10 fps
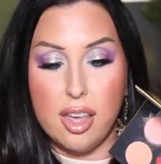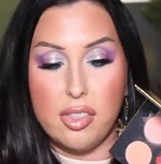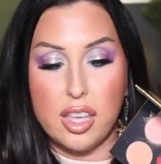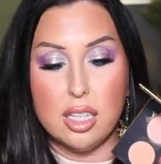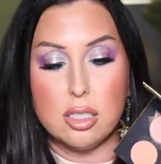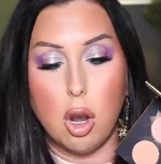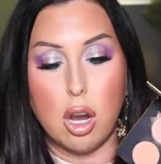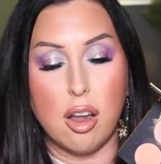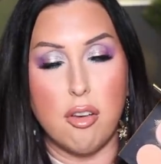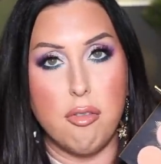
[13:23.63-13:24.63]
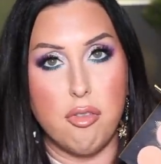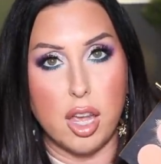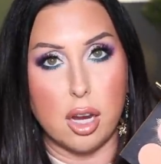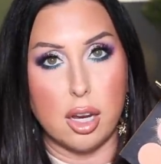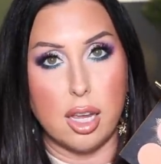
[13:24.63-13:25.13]
These are
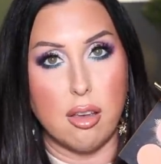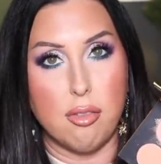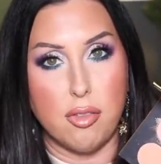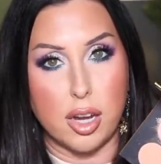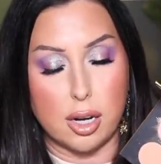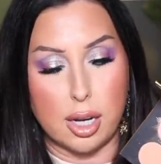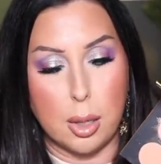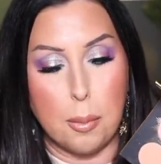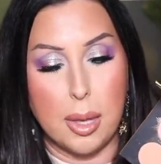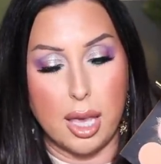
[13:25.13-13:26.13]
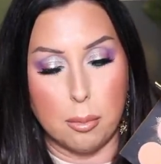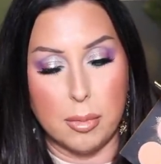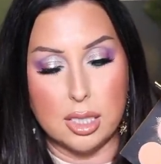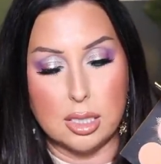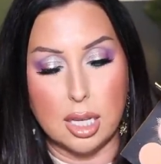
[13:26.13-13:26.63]
very, very
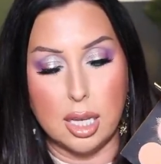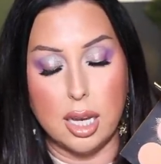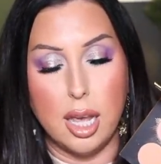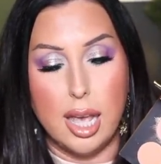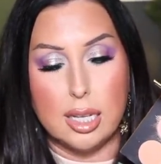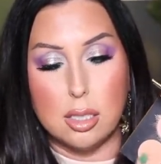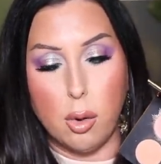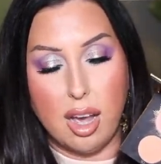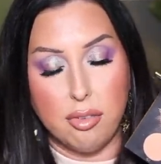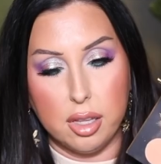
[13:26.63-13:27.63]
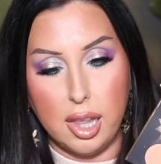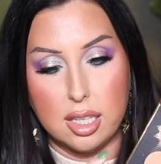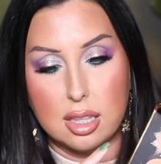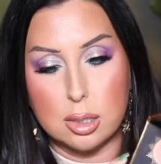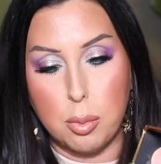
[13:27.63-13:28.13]
pigmented. So I feel
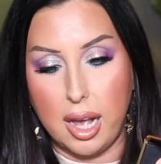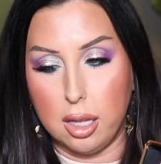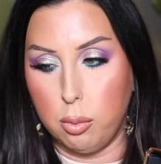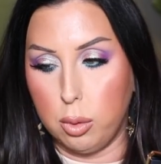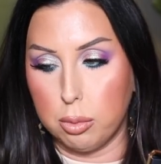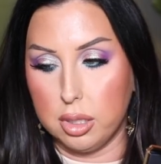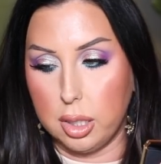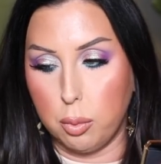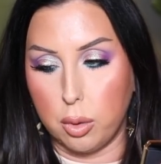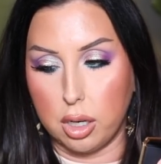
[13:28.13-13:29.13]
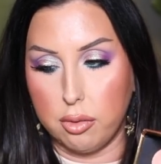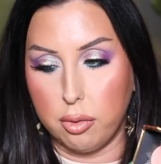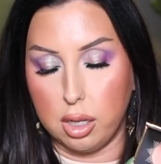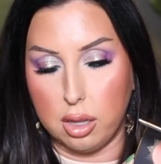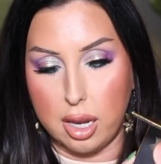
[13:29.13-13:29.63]
like this palette will really work
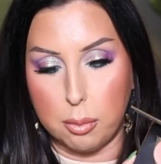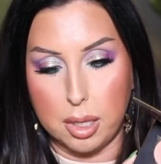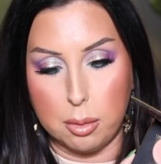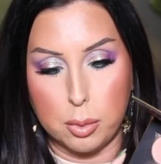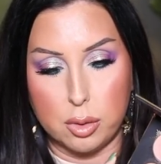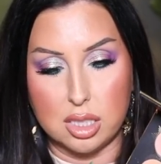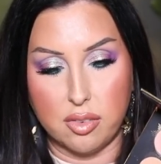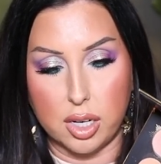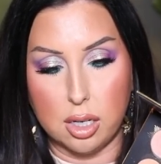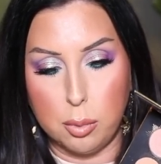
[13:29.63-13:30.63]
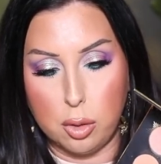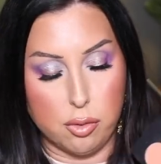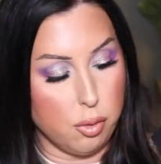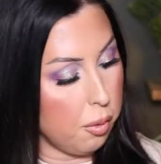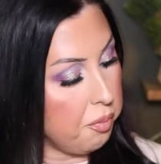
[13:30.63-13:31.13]
for a lot of people. It's very
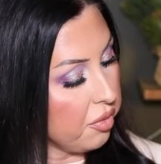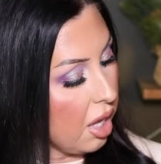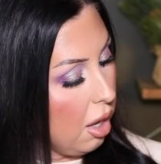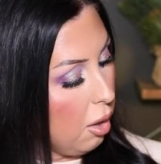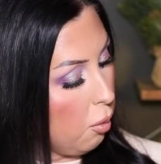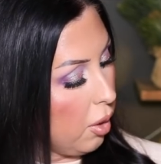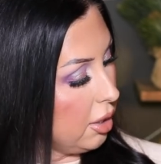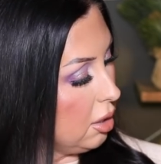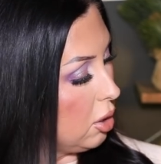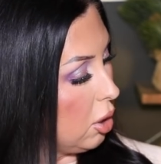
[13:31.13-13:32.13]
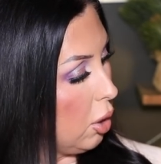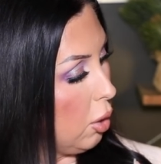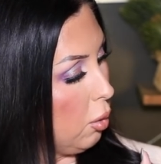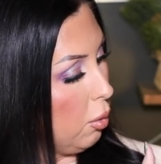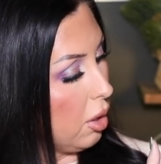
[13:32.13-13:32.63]
beautiful. 1,
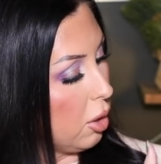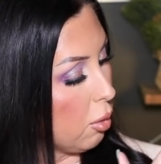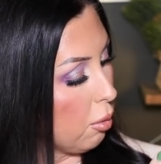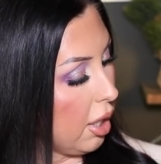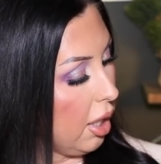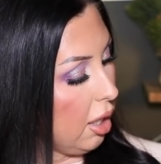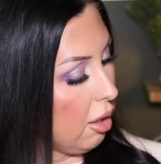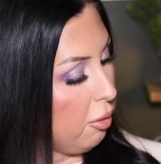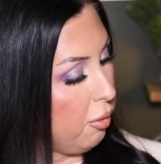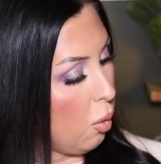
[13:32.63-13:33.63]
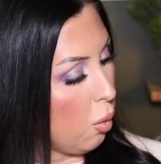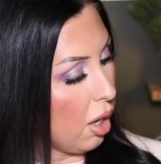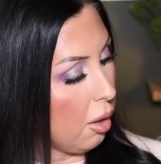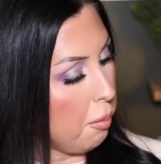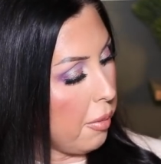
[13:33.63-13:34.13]
2, 3,
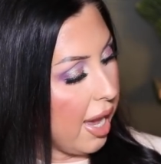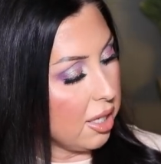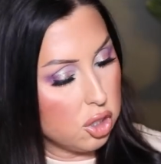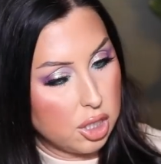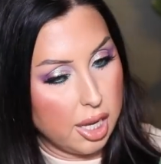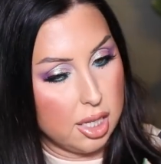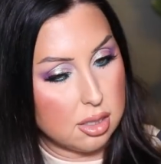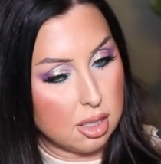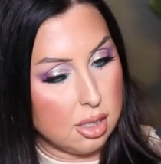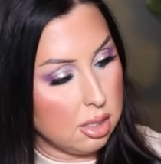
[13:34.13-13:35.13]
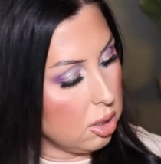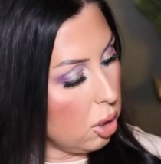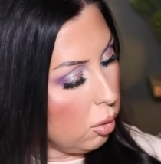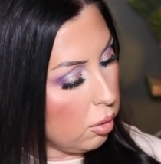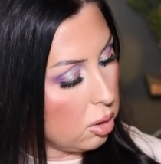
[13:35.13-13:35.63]
4 matte shades and then
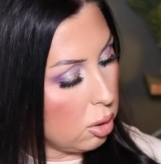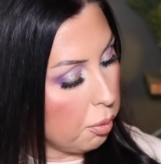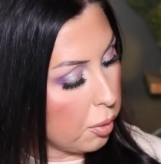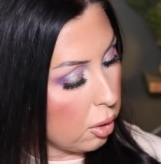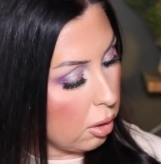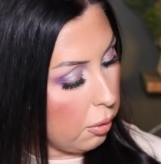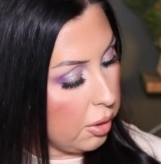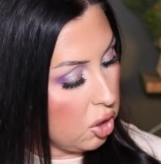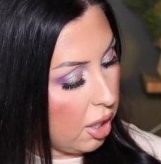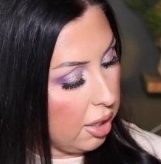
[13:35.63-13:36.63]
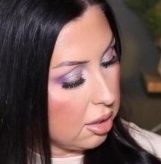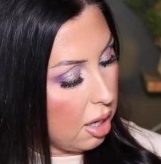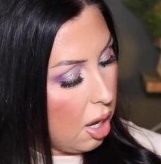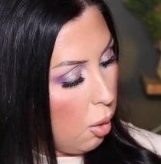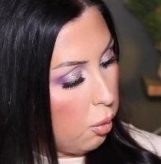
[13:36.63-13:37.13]
2 super glowy
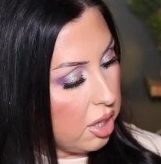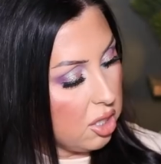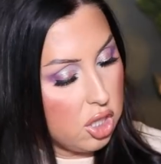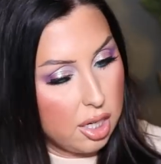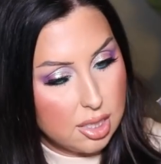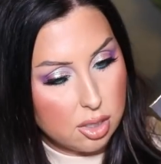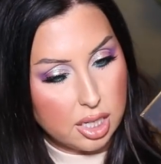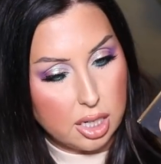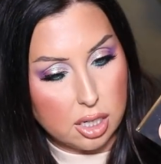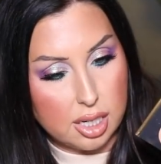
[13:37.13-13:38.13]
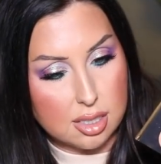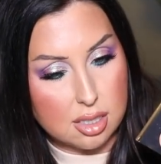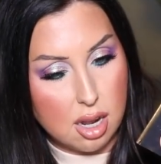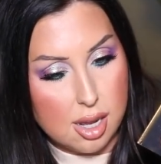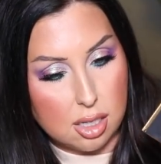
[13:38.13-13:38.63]
shades. Well, this shade down here
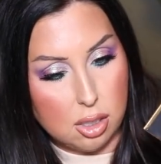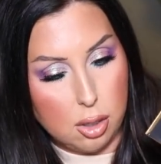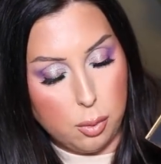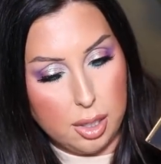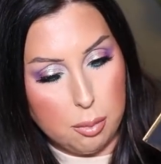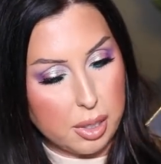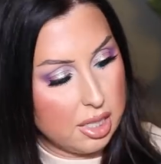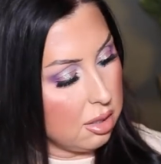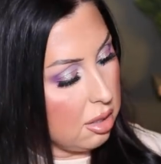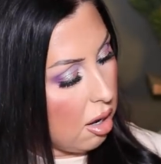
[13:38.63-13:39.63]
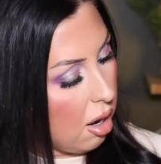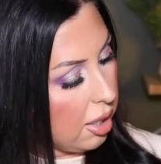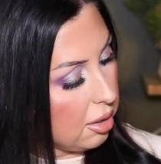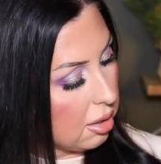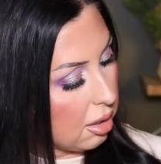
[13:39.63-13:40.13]
is not glowy, but it's
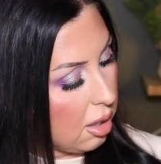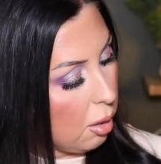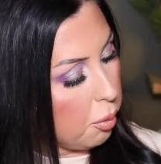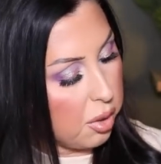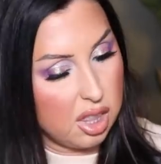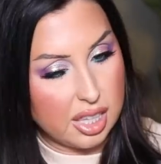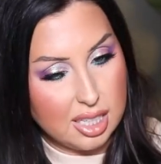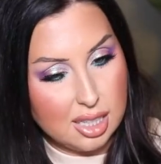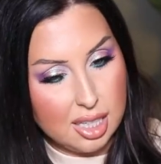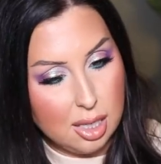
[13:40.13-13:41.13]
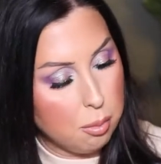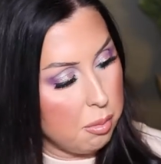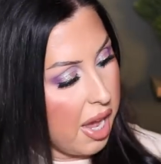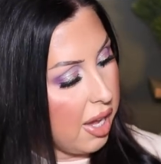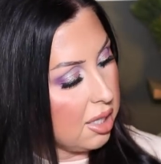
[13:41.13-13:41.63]
not completely
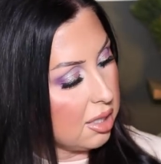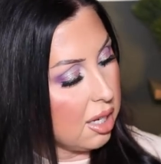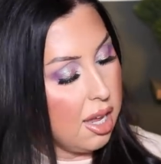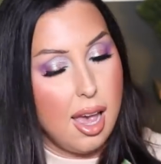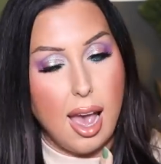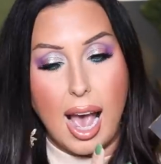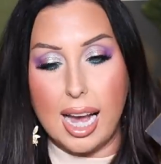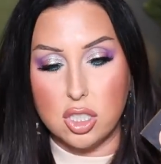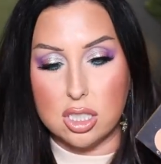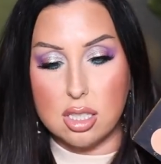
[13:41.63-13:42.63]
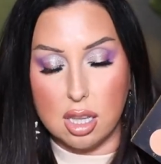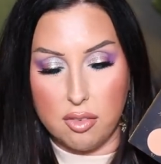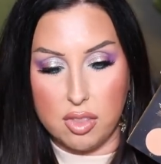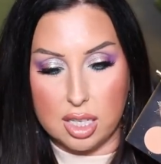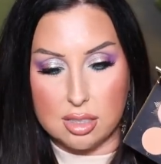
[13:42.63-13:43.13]
matte. I just
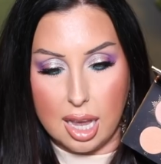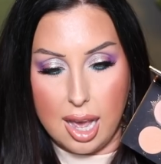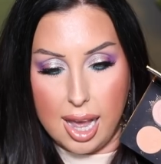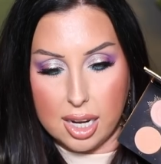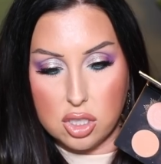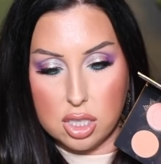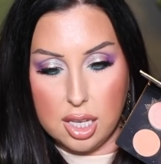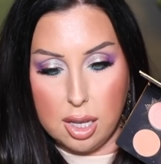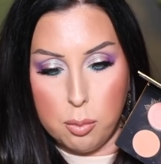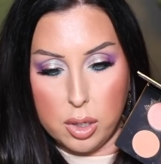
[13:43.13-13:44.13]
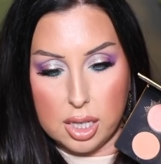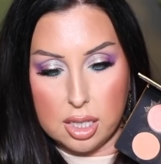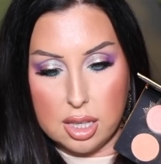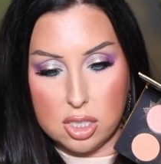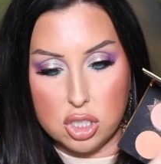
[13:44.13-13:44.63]
love these. I actually am
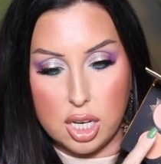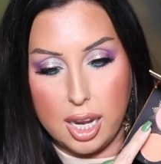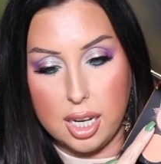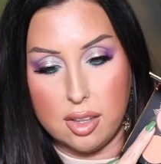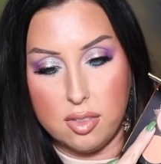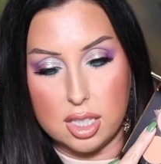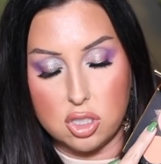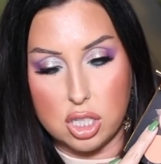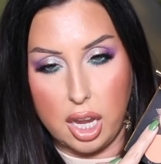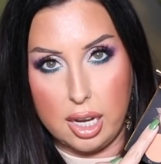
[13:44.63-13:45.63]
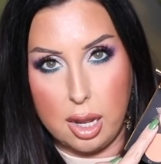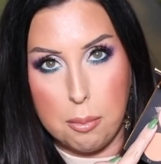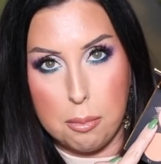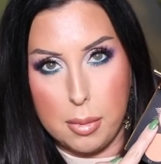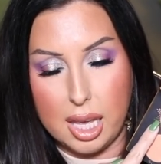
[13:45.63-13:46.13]
wearing this shade and this shade
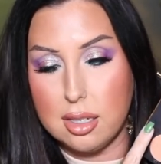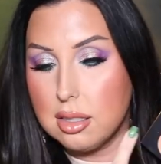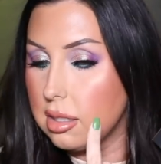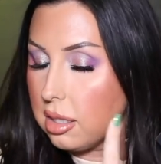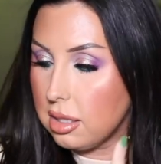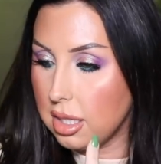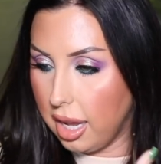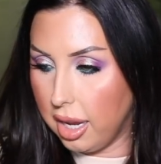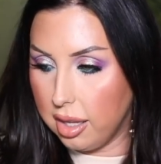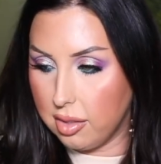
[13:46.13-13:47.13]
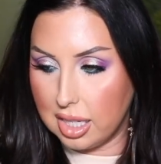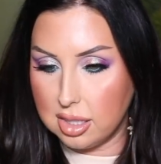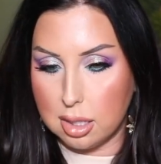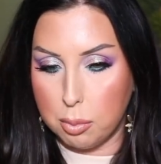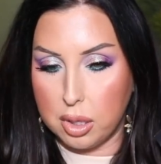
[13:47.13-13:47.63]
mixed today.
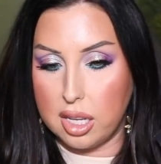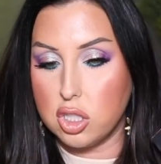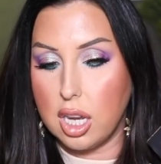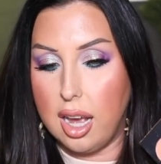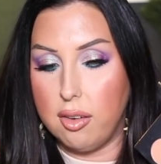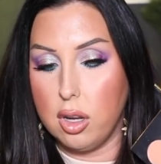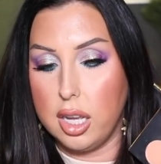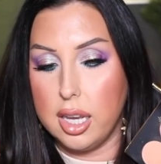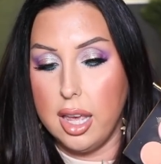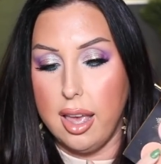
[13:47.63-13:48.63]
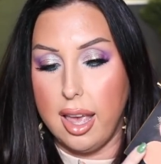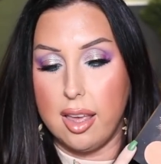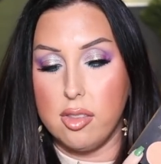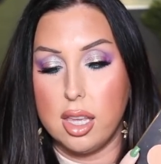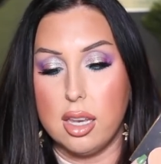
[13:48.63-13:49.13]
That's the blush I have on.
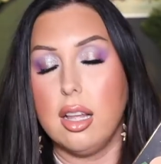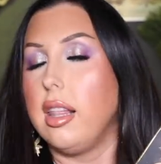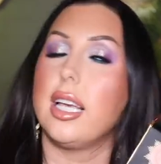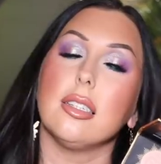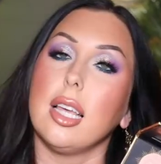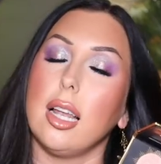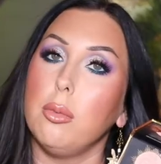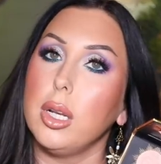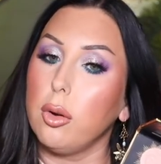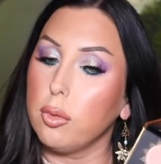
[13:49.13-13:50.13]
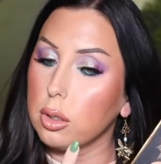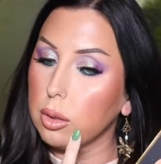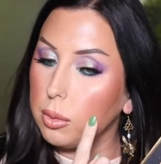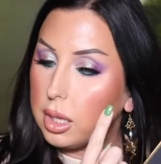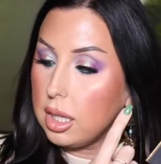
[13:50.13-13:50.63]
And then, like I said, I went
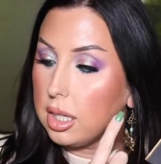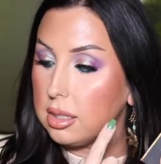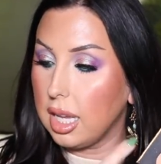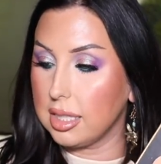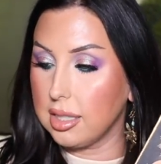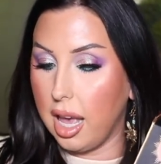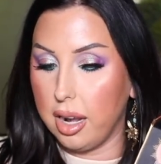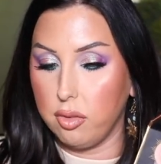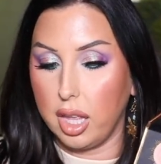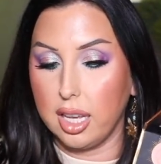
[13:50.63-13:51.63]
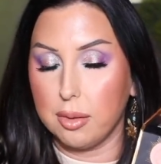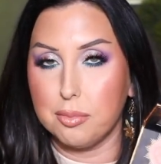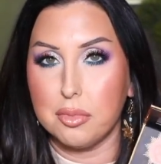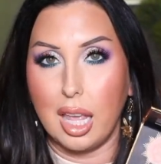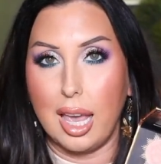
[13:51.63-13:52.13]
over with this as kind of like
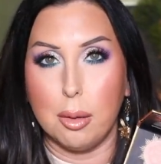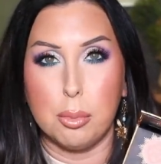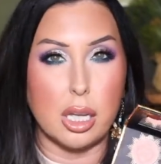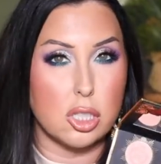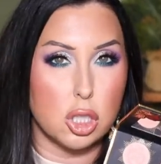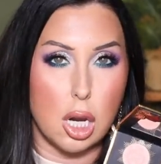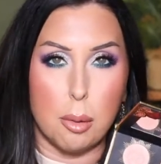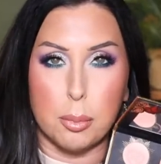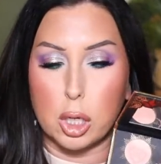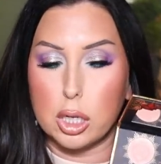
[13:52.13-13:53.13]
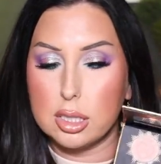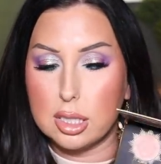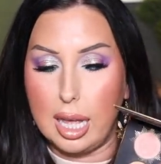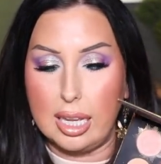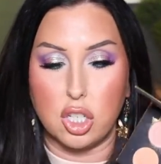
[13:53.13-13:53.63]
a blush topper
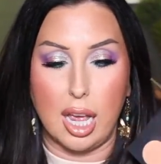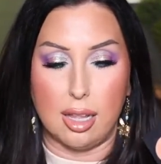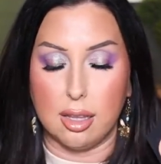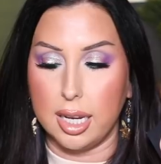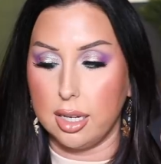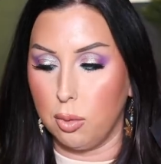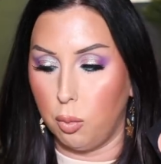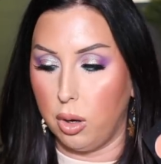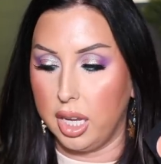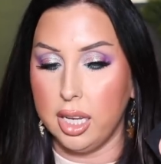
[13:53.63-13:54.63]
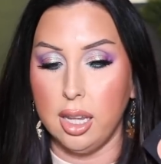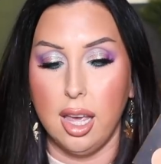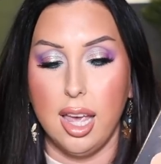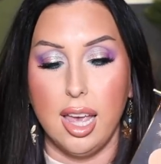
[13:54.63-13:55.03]
slash highlight in one.